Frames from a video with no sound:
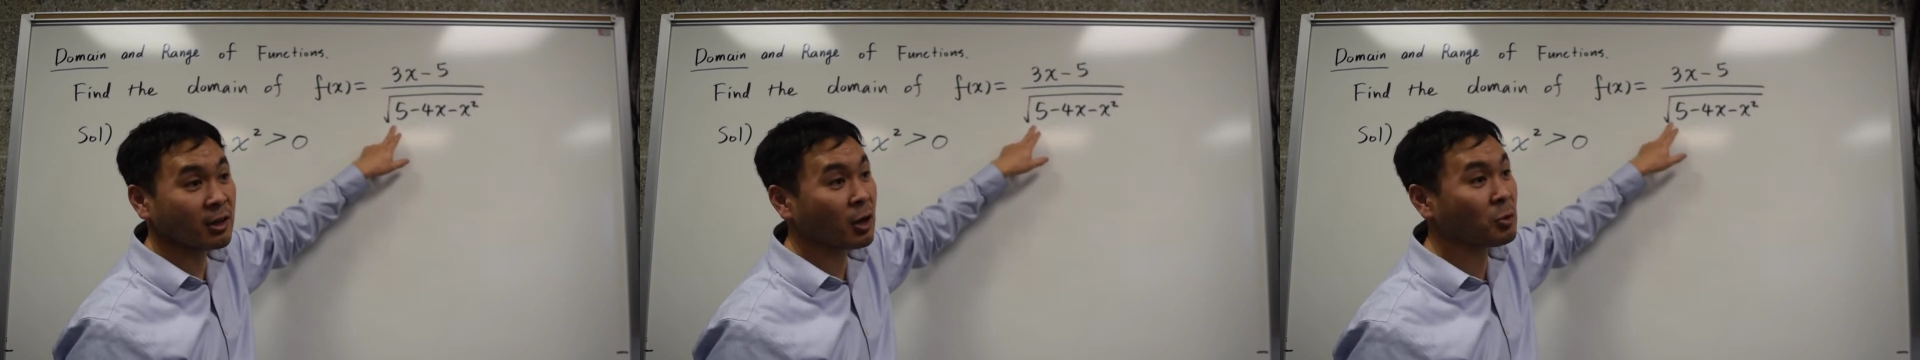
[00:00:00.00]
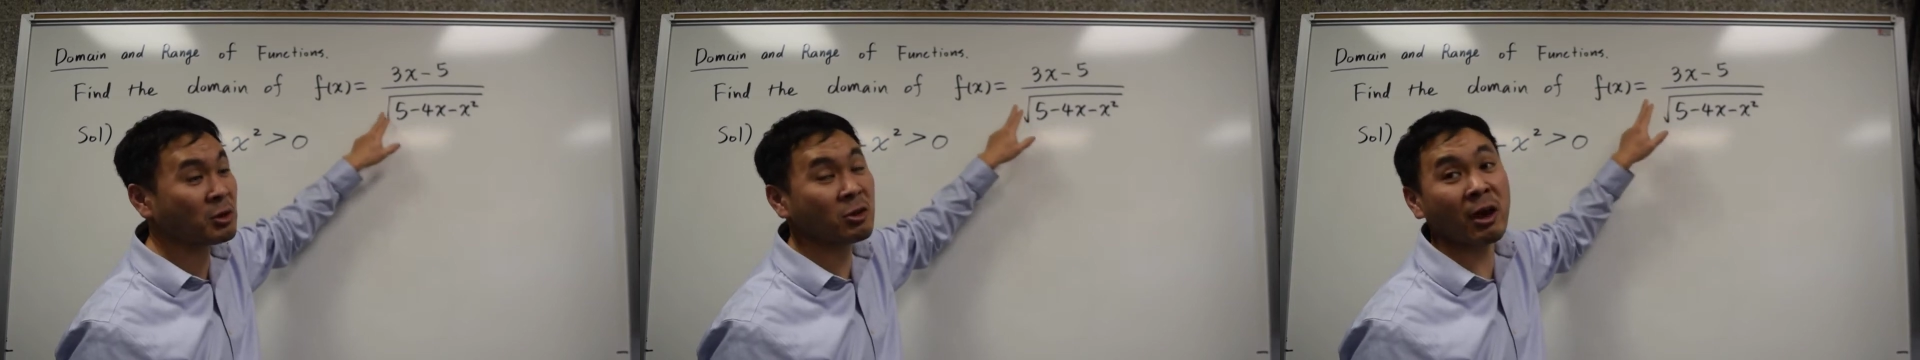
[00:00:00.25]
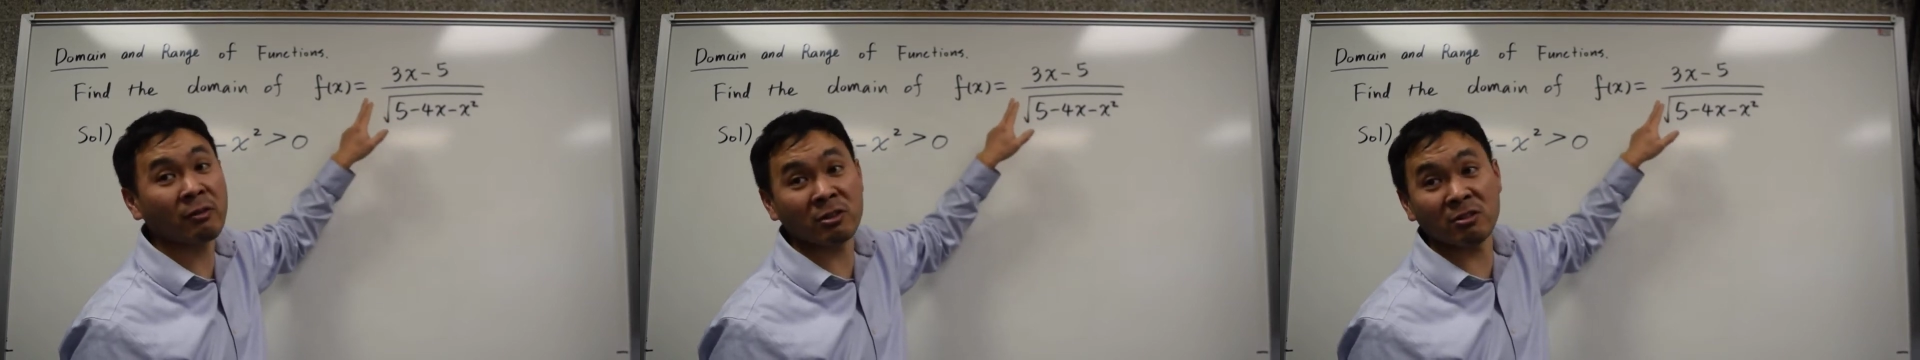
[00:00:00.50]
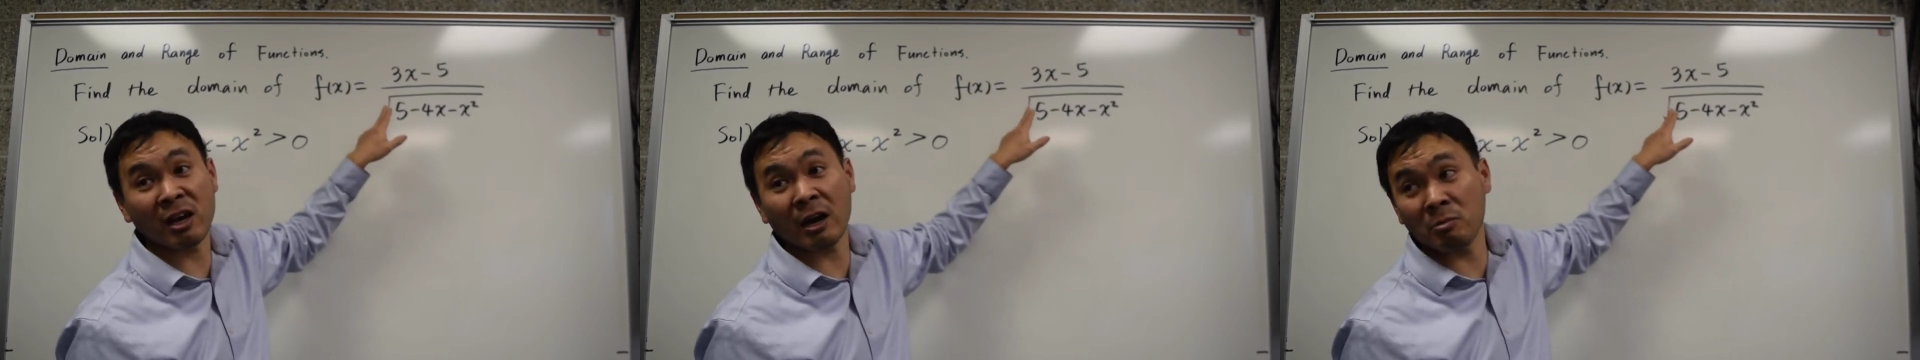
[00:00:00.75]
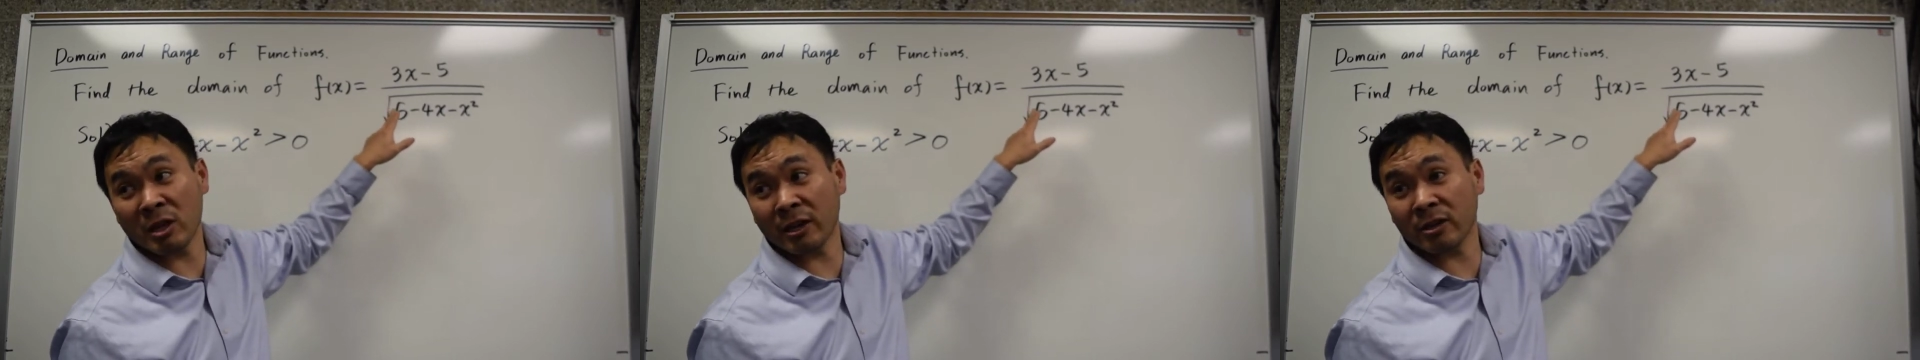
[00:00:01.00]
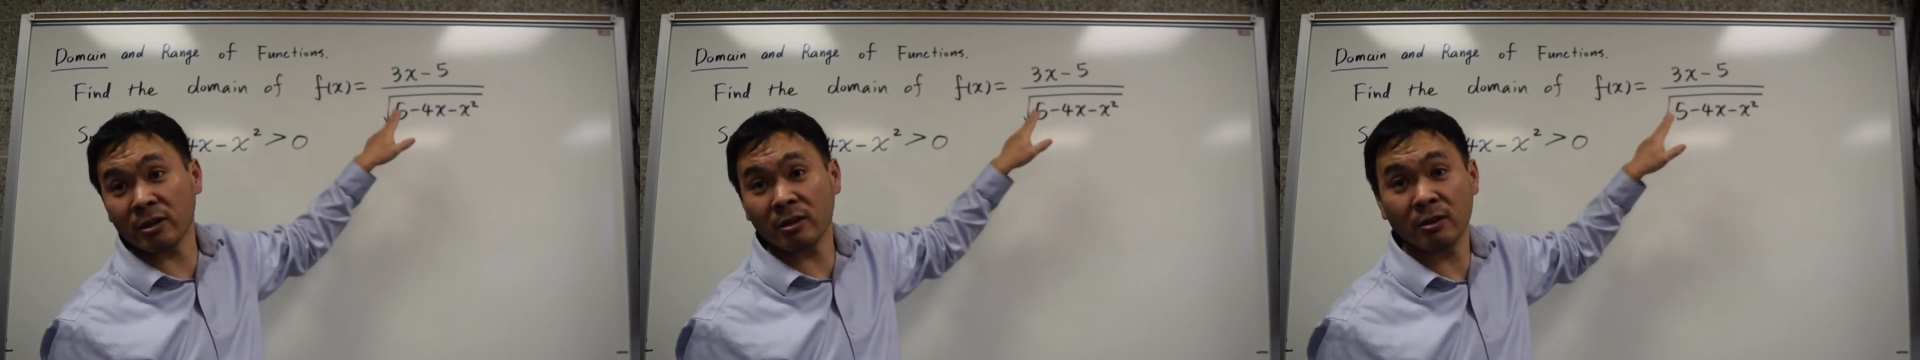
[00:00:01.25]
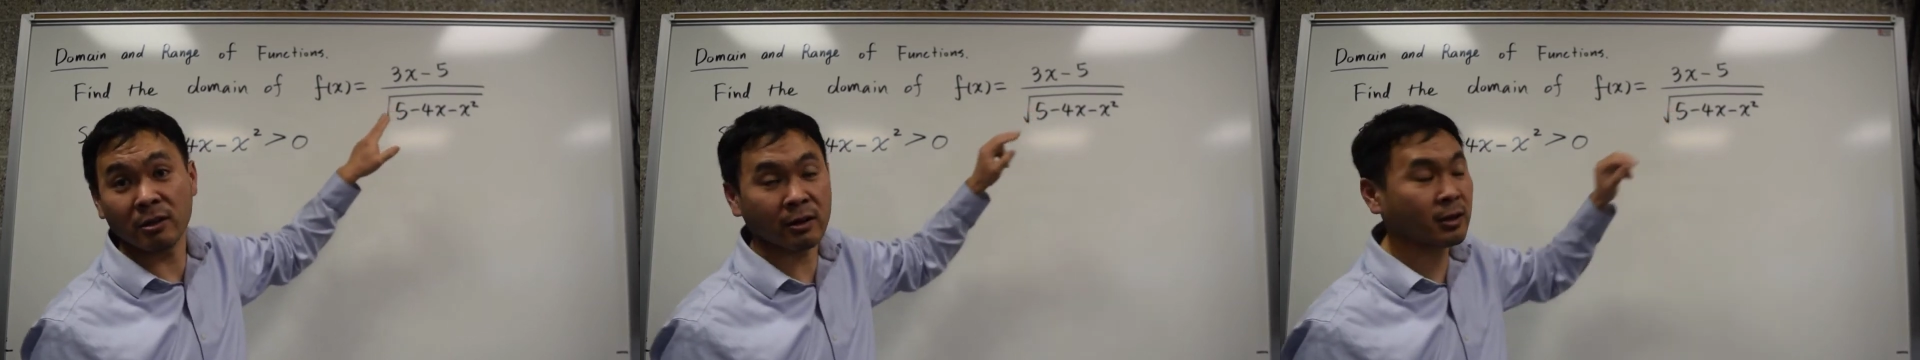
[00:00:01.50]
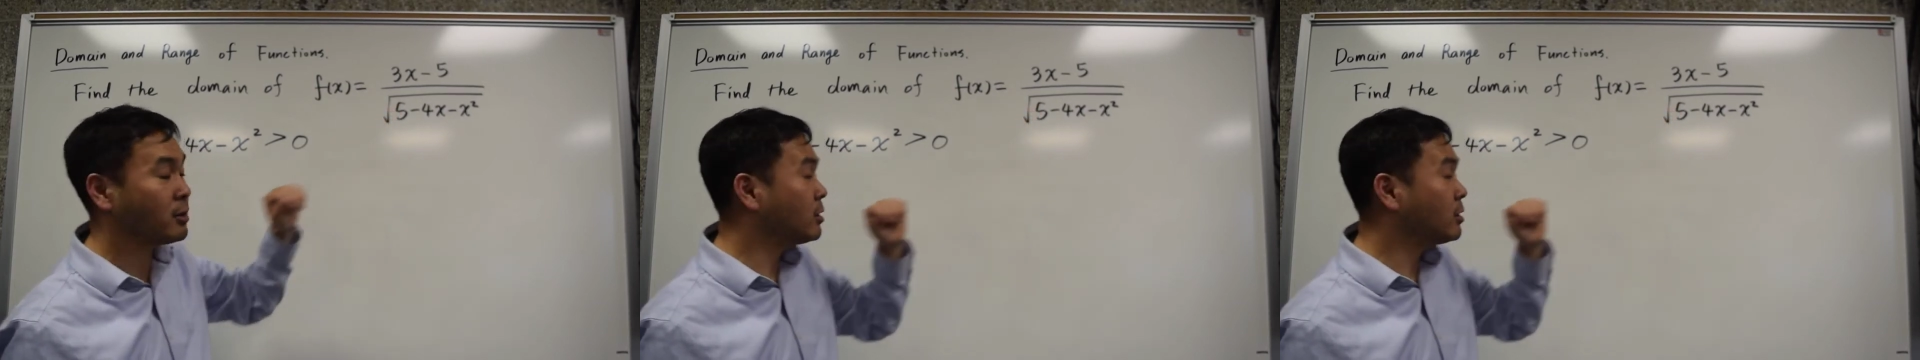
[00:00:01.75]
and when you have a denominator, right?